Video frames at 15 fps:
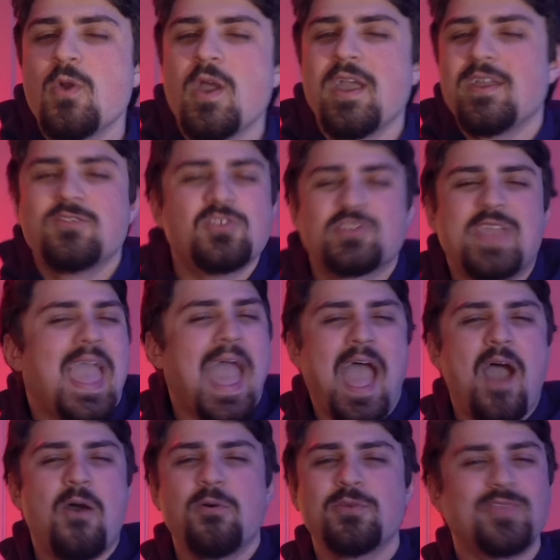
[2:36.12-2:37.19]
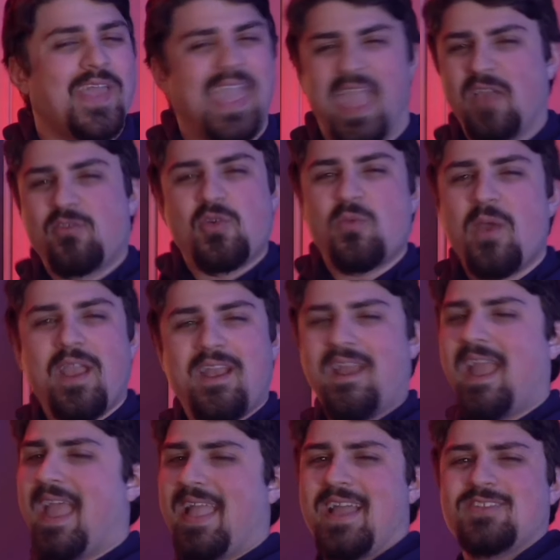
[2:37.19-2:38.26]
just cows like
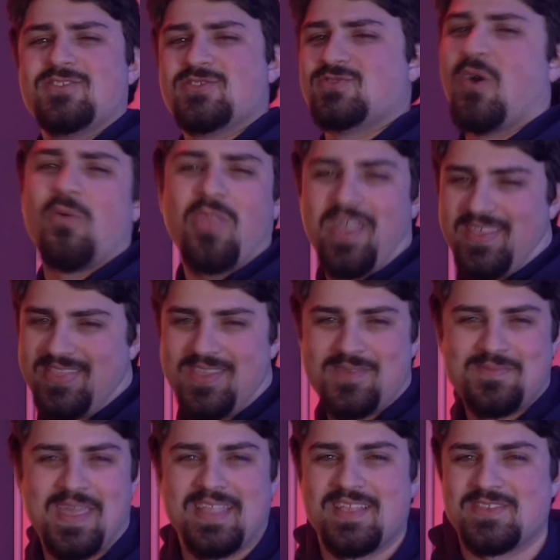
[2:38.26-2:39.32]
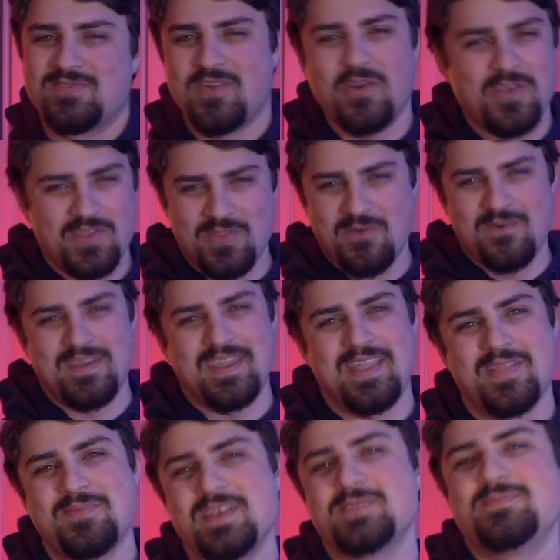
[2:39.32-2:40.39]
everywhere, and I just don't like them, and it's very annoying,
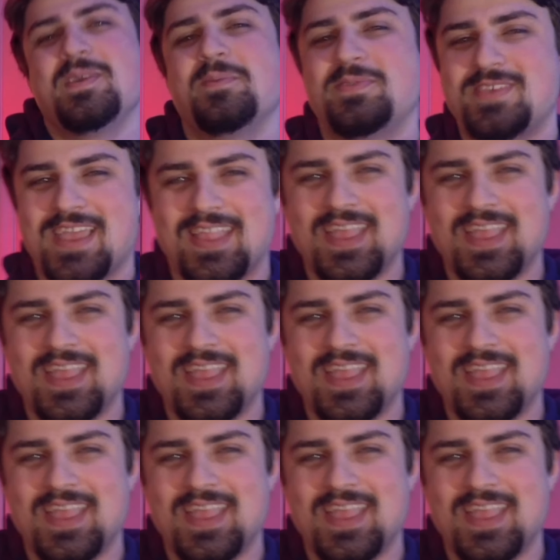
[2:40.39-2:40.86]
and it makes me upset.